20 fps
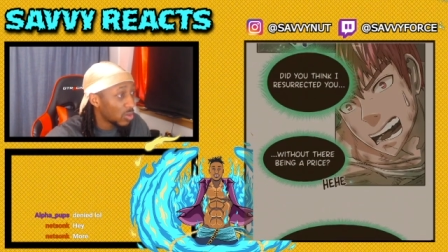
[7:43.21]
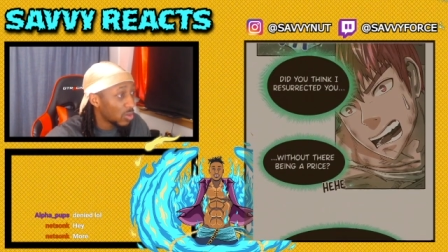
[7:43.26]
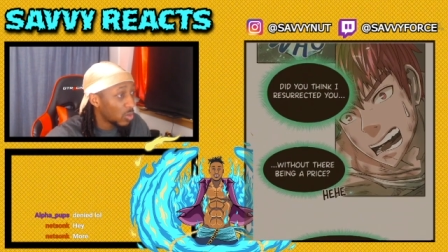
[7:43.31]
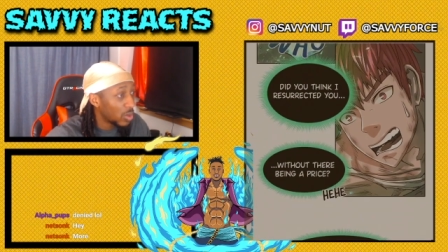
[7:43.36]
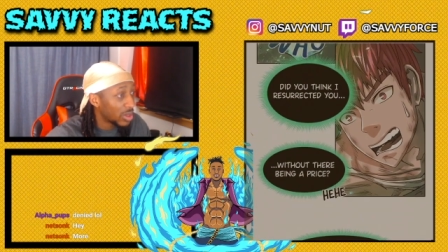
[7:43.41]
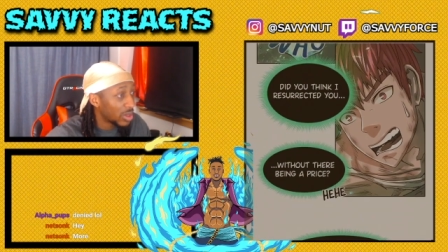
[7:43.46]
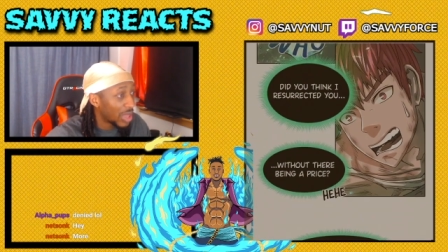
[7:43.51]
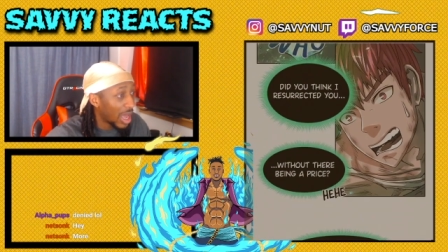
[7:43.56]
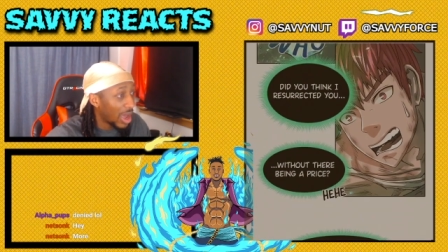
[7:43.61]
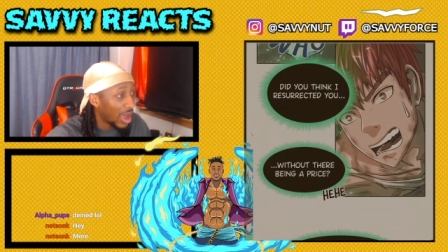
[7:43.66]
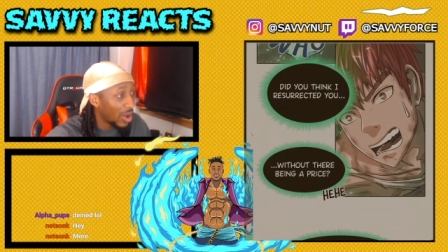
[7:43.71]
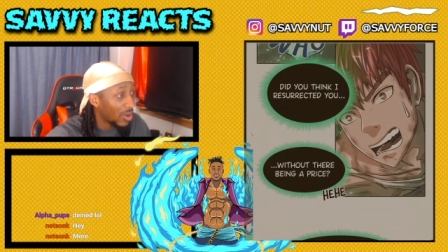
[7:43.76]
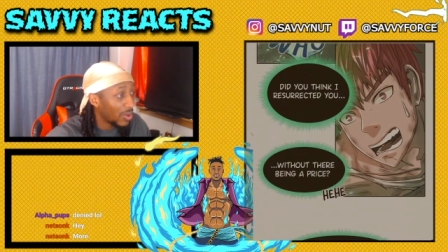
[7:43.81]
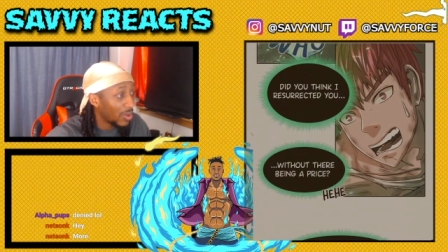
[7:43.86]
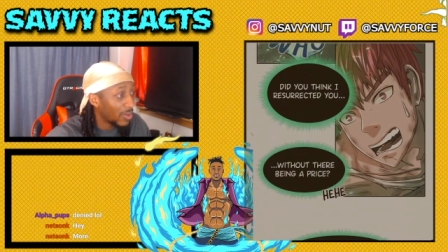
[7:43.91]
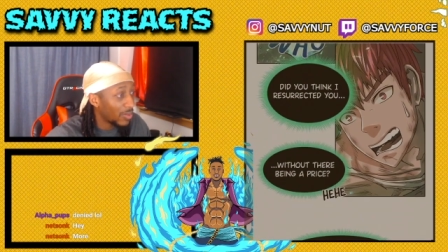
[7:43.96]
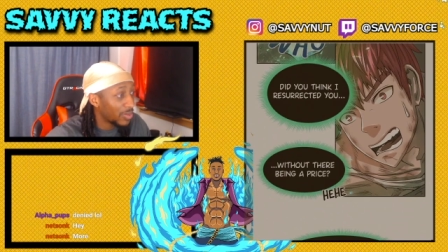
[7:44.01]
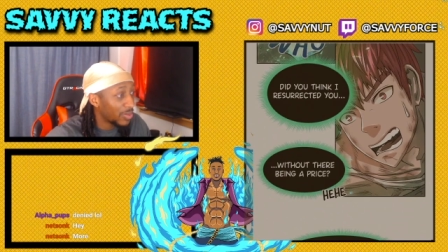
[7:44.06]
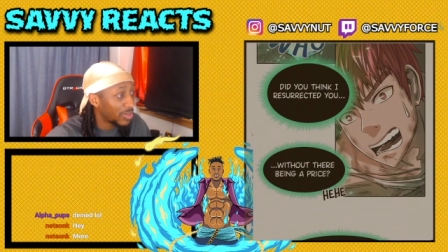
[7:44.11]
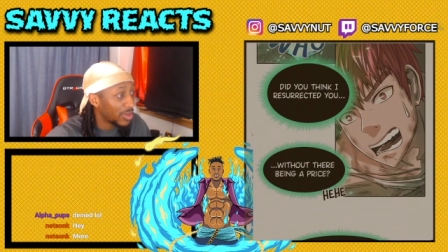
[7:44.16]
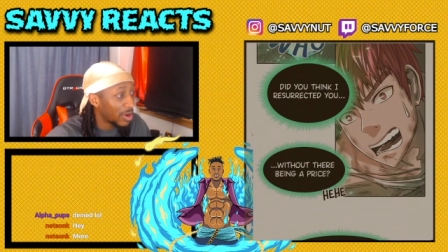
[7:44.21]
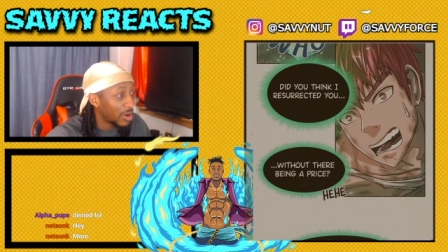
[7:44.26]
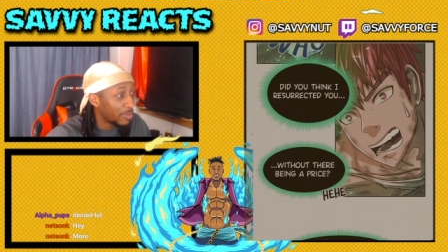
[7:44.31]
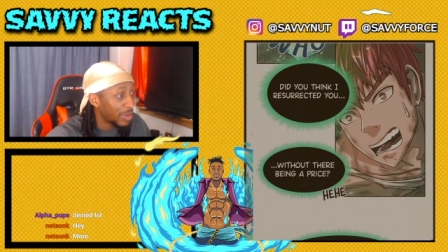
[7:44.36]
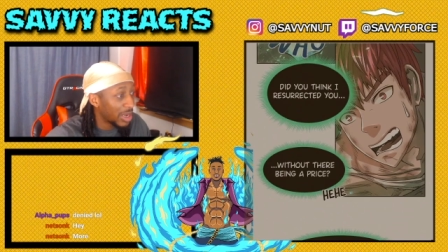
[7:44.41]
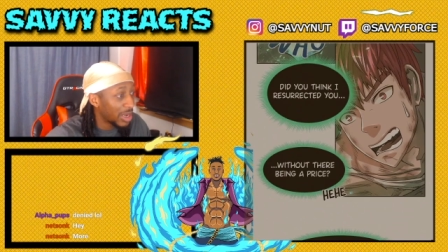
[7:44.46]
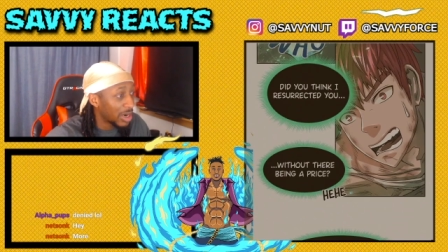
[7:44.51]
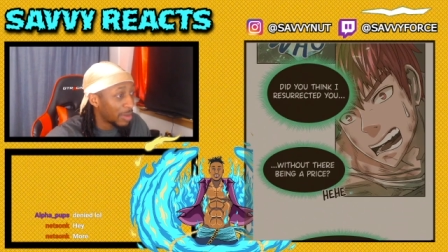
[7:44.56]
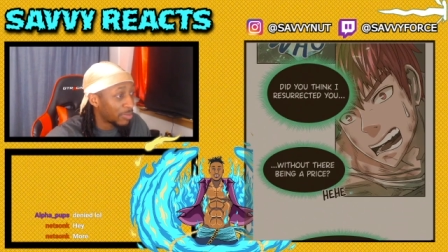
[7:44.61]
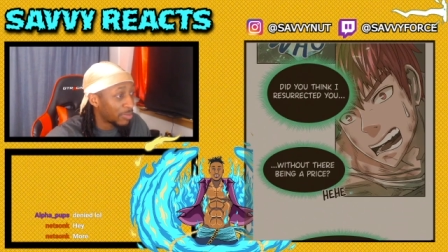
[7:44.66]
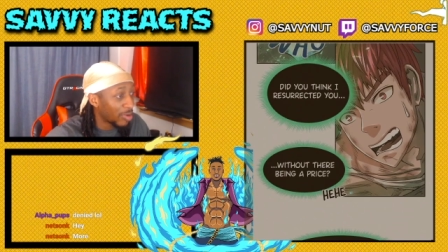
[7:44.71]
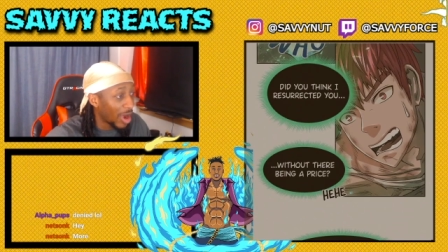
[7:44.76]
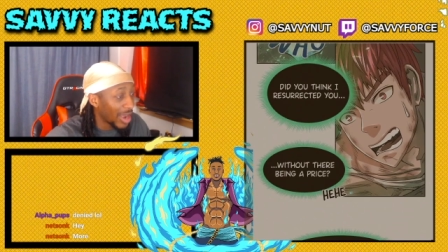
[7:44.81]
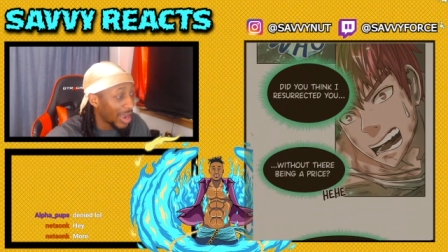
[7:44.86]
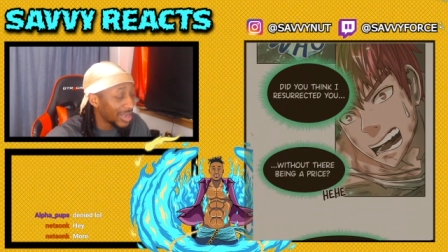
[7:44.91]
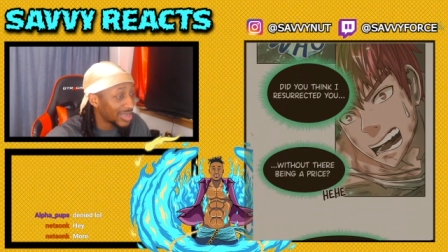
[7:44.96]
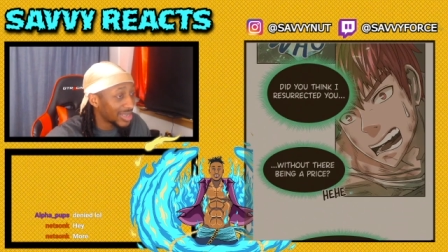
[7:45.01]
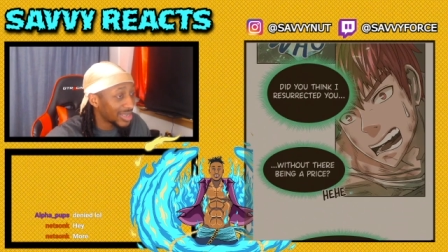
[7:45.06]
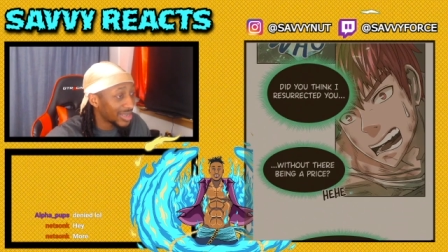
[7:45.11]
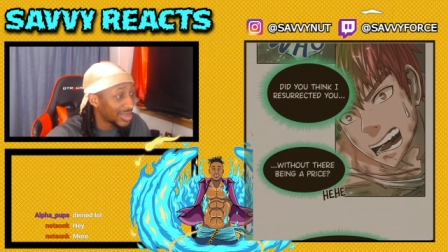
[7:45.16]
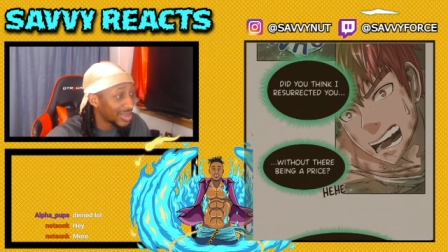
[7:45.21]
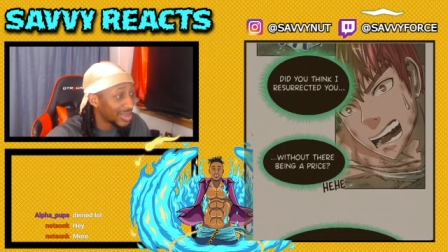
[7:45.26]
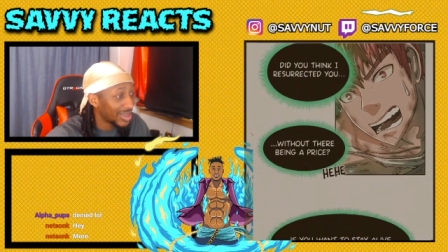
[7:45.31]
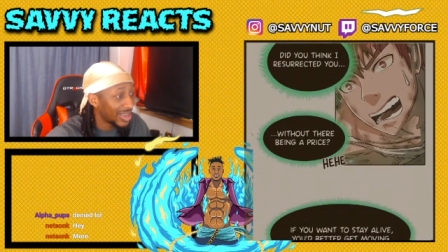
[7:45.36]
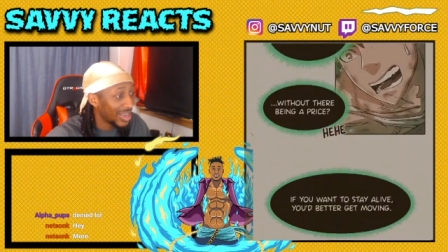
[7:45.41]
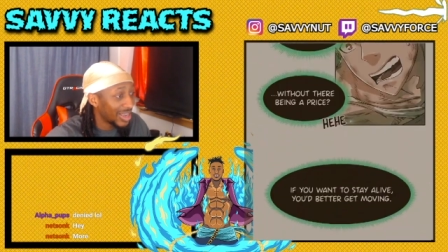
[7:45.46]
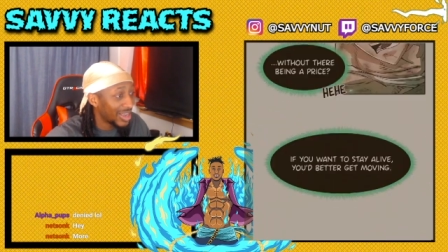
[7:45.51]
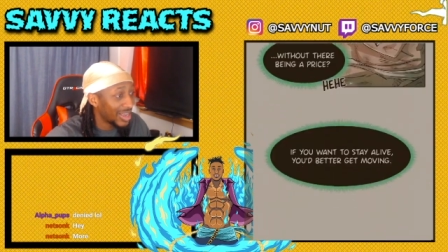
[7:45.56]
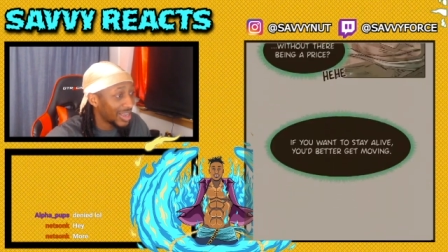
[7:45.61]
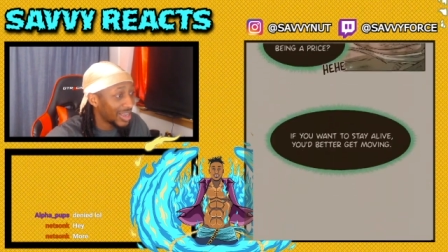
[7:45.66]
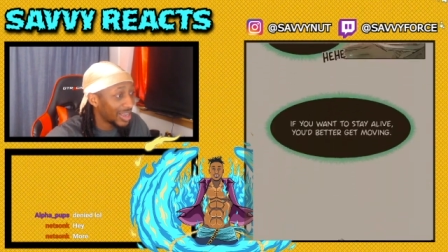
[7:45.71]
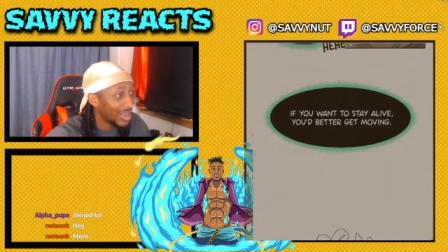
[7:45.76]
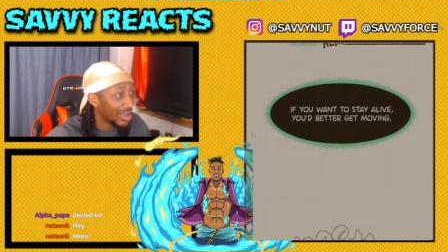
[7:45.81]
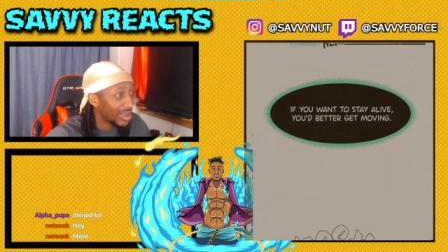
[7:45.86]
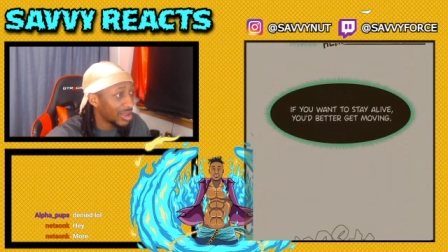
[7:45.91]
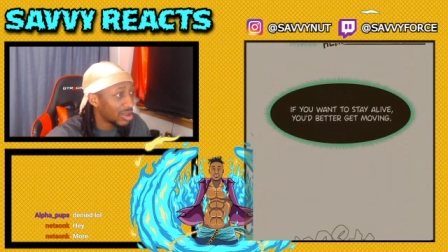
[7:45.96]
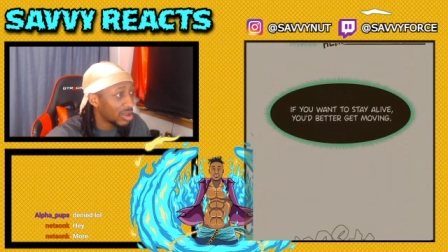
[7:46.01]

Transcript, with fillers: without there being a price? Hehe.